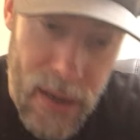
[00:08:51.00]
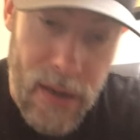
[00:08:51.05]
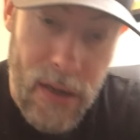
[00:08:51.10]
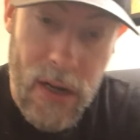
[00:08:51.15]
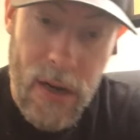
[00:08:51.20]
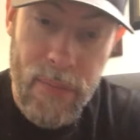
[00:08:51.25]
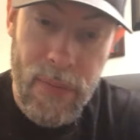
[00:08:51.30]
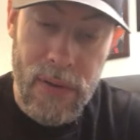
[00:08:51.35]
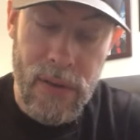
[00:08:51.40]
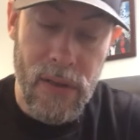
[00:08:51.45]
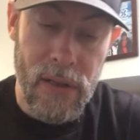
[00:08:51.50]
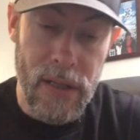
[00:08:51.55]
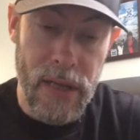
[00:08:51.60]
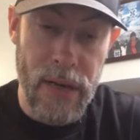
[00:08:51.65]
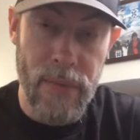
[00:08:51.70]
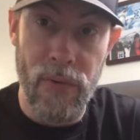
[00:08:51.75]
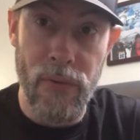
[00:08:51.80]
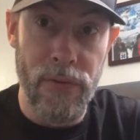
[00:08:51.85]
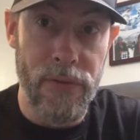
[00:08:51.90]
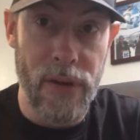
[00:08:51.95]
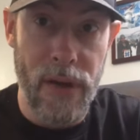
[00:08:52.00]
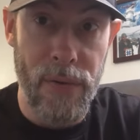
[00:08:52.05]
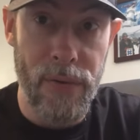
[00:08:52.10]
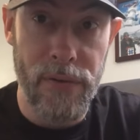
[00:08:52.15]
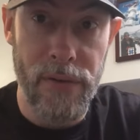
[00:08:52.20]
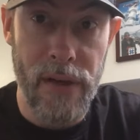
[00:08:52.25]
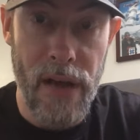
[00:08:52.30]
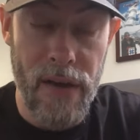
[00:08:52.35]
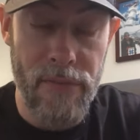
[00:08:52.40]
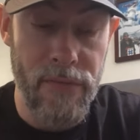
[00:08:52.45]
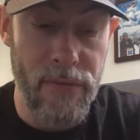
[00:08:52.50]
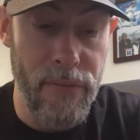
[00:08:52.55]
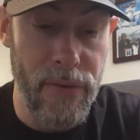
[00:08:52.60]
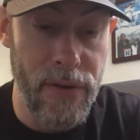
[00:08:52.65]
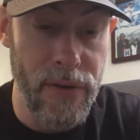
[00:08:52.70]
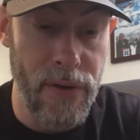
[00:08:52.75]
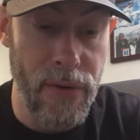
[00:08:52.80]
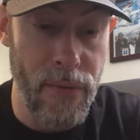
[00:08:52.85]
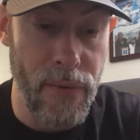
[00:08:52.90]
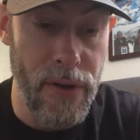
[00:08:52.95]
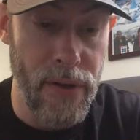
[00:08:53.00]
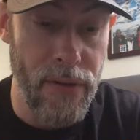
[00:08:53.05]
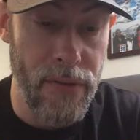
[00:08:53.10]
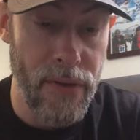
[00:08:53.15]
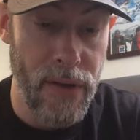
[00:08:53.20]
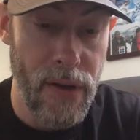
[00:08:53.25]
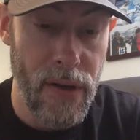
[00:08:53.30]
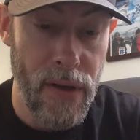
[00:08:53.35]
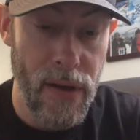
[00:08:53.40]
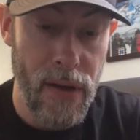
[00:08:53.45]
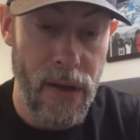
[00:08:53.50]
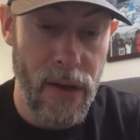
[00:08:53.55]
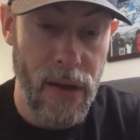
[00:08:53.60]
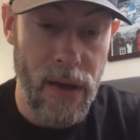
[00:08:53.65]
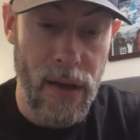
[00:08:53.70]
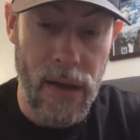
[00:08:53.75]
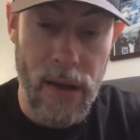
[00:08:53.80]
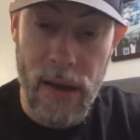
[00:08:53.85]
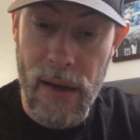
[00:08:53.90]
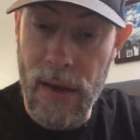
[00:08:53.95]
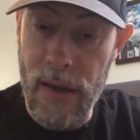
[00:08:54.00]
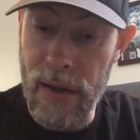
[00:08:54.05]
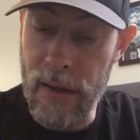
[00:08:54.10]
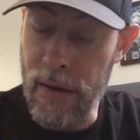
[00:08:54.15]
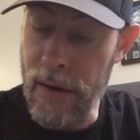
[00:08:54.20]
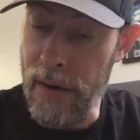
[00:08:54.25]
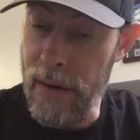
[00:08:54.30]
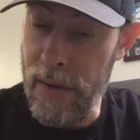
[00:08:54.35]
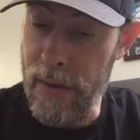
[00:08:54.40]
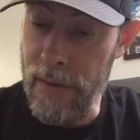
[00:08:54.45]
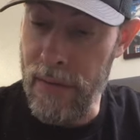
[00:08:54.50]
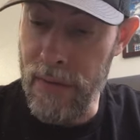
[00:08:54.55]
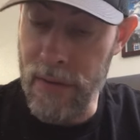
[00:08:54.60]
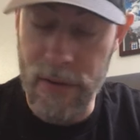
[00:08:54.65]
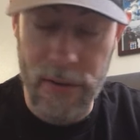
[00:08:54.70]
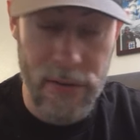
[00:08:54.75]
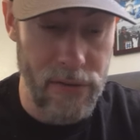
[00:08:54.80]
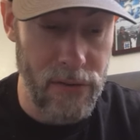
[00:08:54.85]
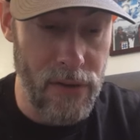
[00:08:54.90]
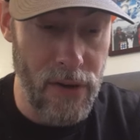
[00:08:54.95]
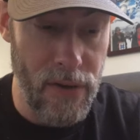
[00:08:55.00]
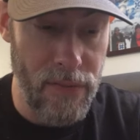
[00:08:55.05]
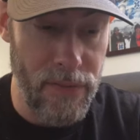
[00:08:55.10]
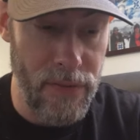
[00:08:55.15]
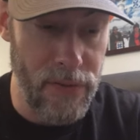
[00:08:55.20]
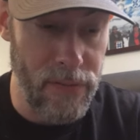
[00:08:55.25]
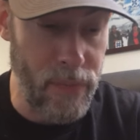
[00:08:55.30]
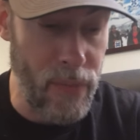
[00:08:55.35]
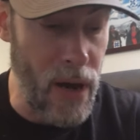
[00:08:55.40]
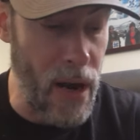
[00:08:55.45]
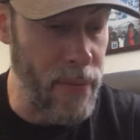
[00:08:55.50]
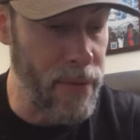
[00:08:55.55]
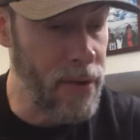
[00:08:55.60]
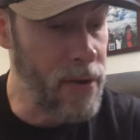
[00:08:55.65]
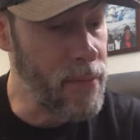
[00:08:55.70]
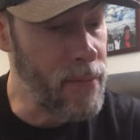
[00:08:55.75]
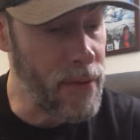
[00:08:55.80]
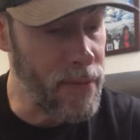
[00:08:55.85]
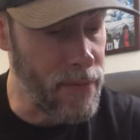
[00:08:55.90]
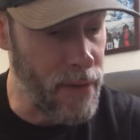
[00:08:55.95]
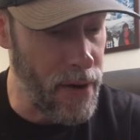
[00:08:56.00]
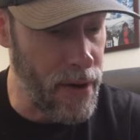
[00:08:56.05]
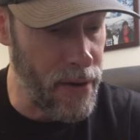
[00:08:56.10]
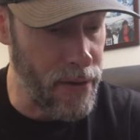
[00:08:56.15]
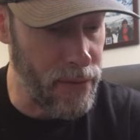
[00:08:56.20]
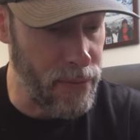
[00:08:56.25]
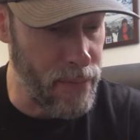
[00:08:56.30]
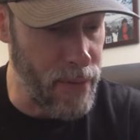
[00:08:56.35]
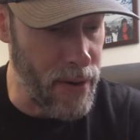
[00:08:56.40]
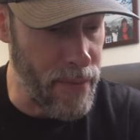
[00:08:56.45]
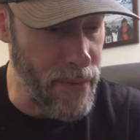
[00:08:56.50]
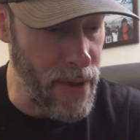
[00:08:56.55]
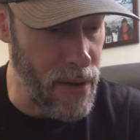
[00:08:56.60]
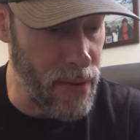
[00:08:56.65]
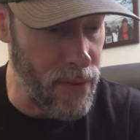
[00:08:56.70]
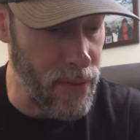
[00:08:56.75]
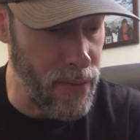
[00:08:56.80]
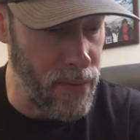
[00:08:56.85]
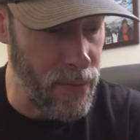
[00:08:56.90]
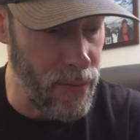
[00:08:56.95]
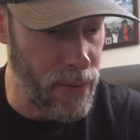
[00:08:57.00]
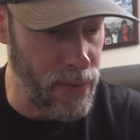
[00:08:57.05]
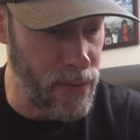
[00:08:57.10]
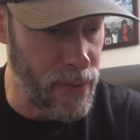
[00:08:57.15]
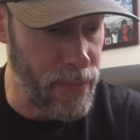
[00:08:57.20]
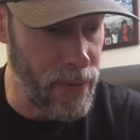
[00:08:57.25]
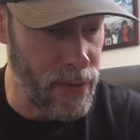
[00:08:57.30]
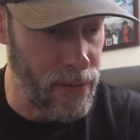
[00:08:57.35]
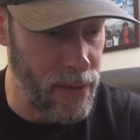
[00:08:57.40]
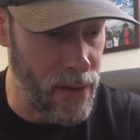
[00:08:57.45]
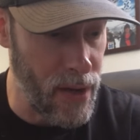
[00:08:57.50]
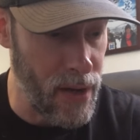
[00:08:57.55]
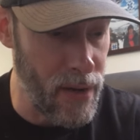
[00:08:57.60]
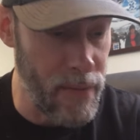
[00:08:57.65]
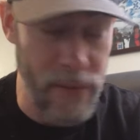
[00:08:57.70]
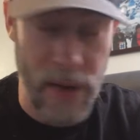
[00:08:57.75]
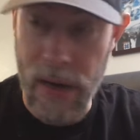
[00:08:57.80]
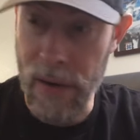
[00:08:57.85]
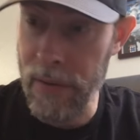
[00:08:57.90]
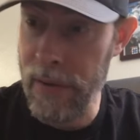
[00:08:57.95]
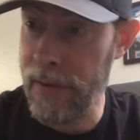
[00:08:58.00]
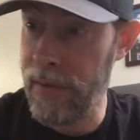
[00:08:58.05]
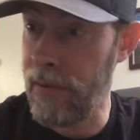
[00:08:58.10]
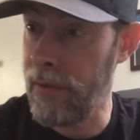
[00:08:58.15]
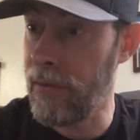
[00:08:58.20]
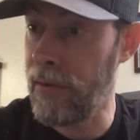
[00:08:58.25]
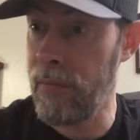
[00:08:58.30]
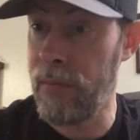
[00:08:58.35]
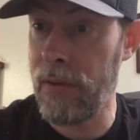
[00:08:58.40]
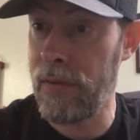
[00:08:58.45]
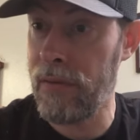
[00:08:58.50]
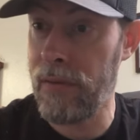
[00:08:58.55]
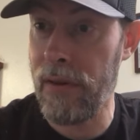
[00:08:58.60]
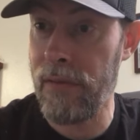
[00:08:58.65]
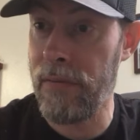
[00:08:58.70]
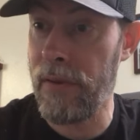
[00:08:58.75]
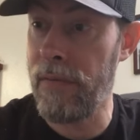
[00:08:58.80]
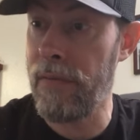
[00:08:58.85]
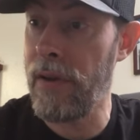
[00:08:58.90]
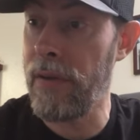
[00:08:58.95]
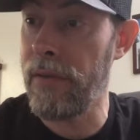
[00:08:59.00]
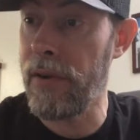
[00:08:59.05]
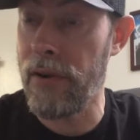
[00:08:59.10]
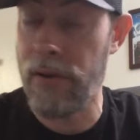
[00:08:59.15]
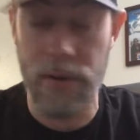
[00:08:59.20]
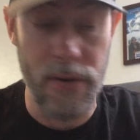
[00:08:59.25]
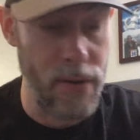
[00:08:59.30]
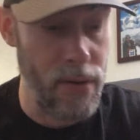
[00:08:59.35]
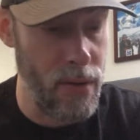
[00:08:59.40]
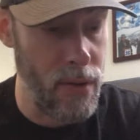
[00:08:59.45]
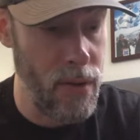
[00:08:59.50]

a couple of labels I was not familiar with. And this stuff is probably going to be very experimental, which I'm excited about, because it's going to be stuff I've never heard.